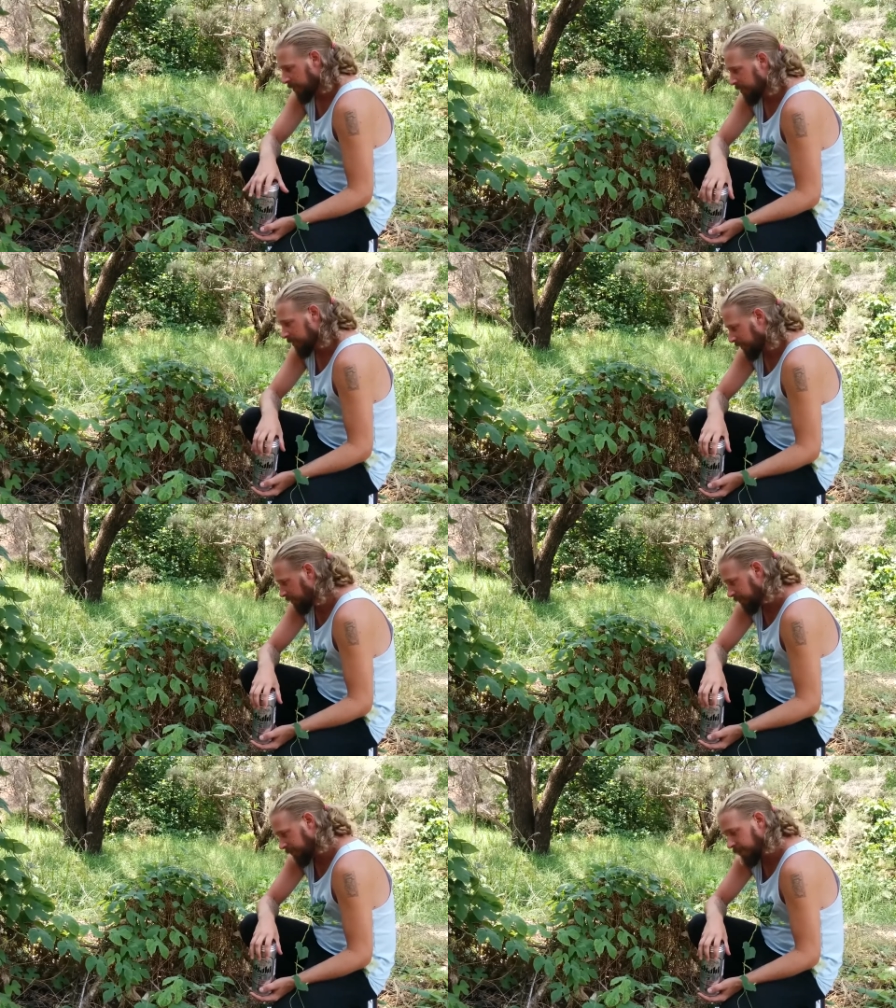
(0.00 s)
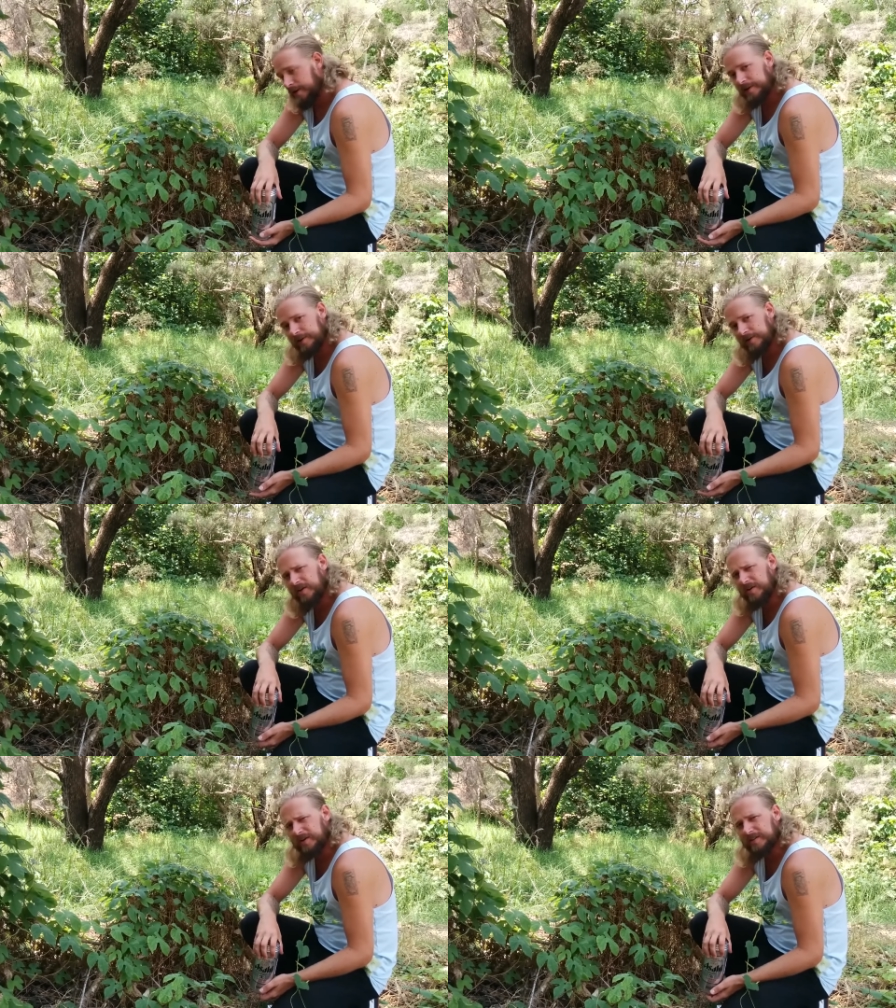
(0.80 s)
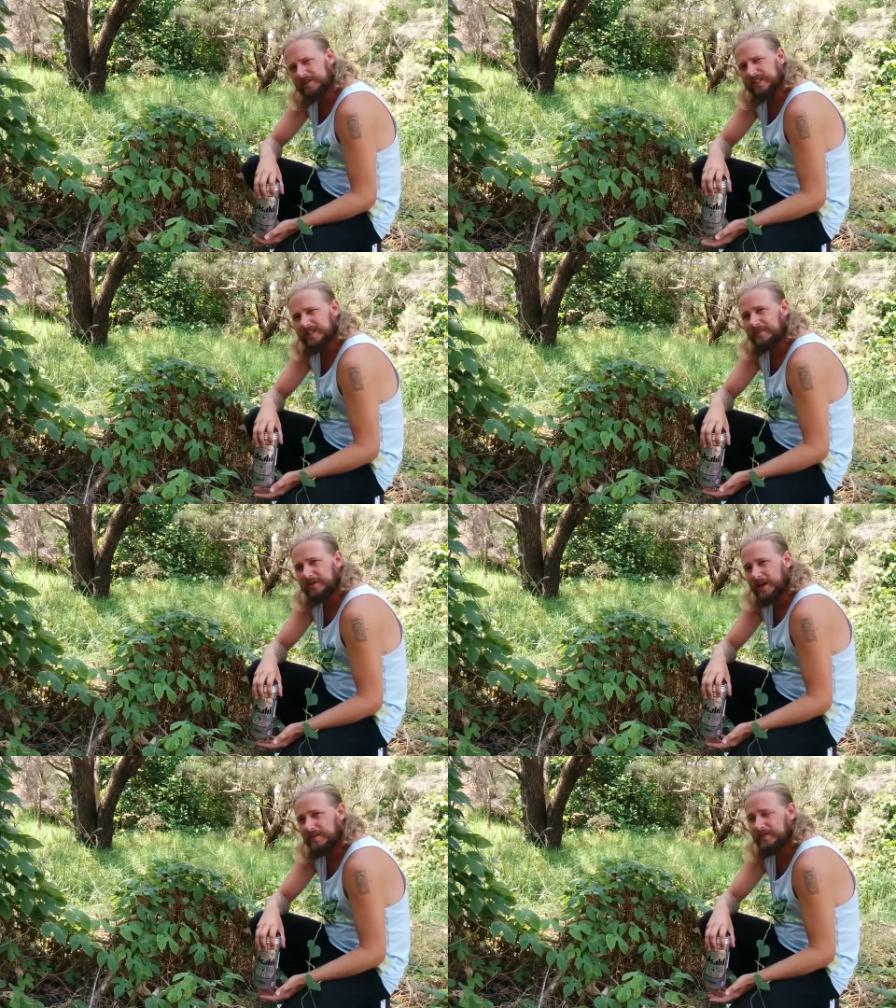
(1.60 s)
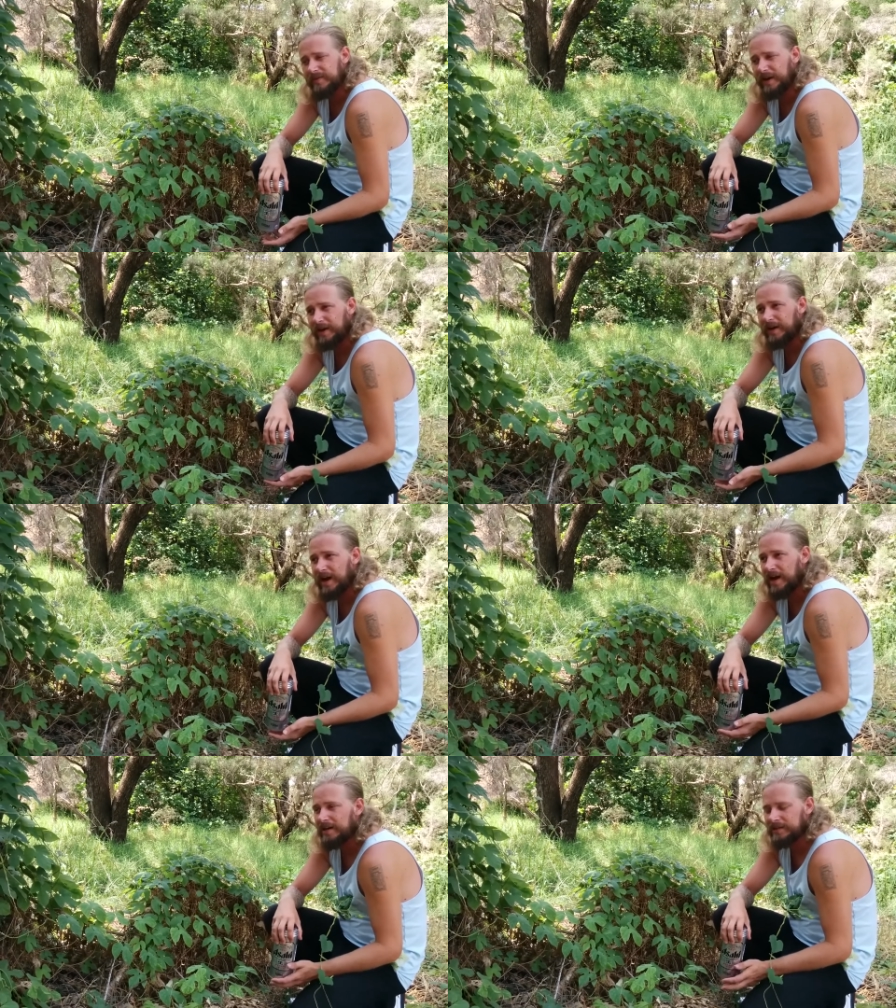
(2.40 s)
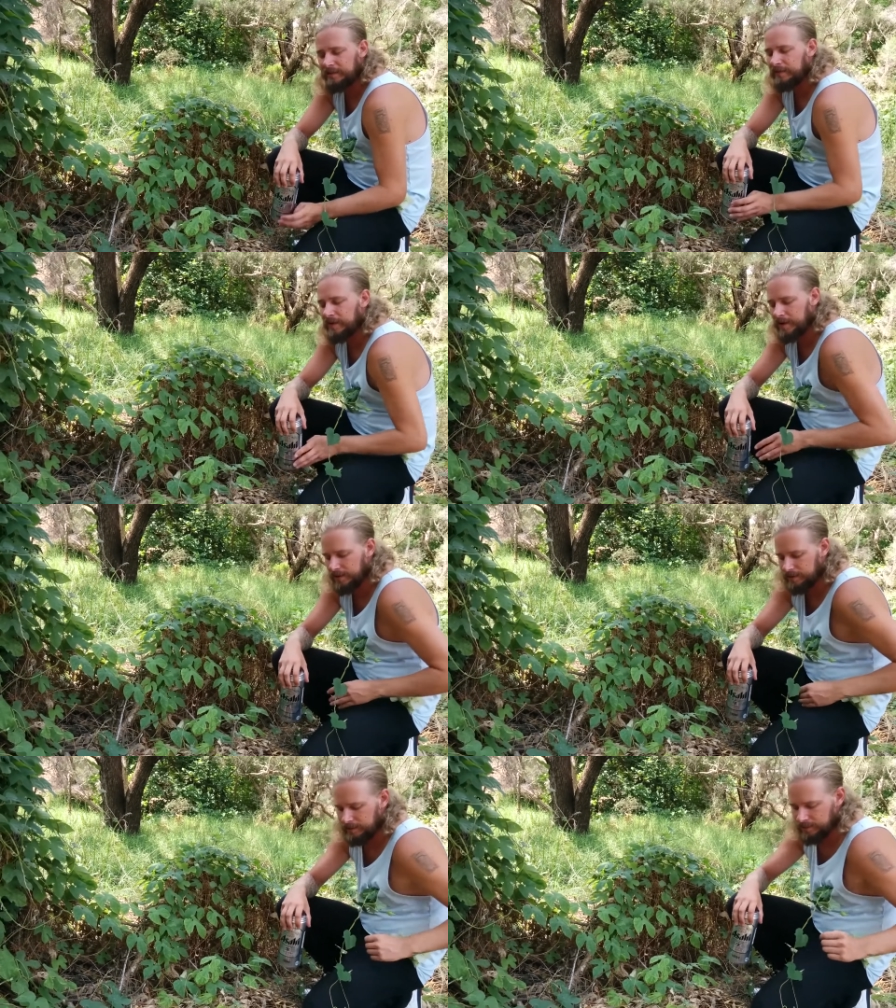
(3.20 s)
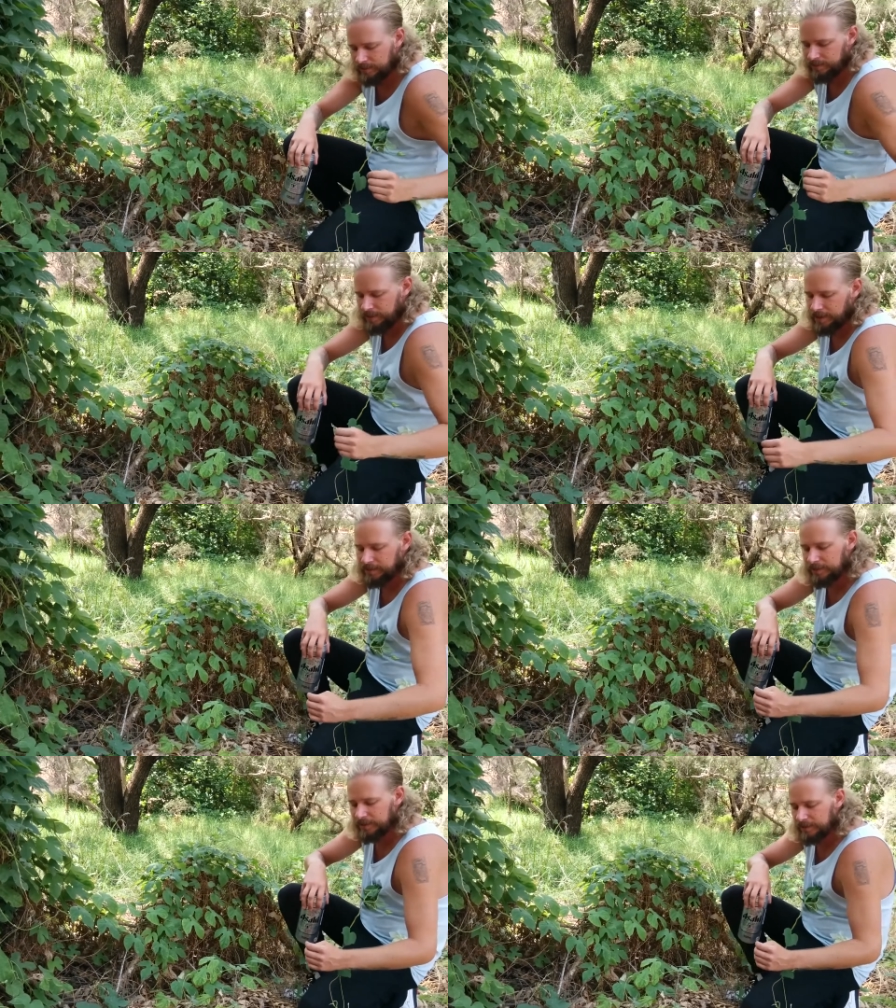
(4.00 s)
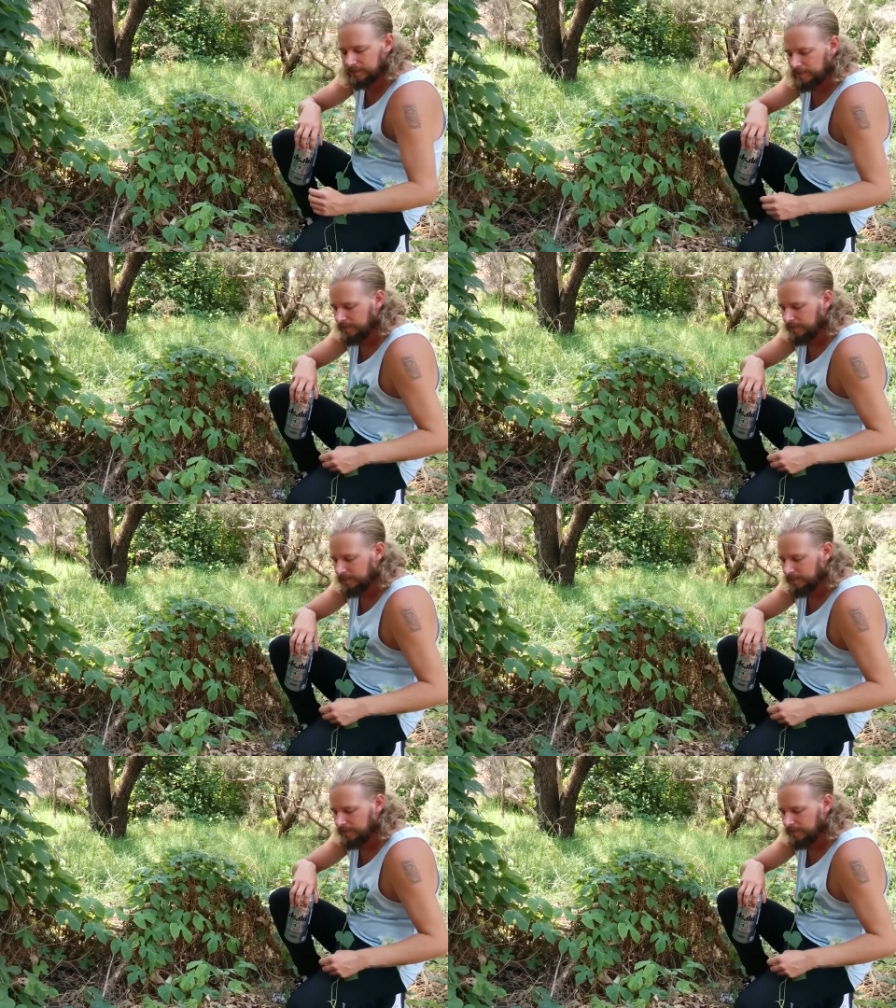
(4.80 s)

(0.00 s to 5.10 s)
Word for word: this kind of door is sometimes very hard to find in nature.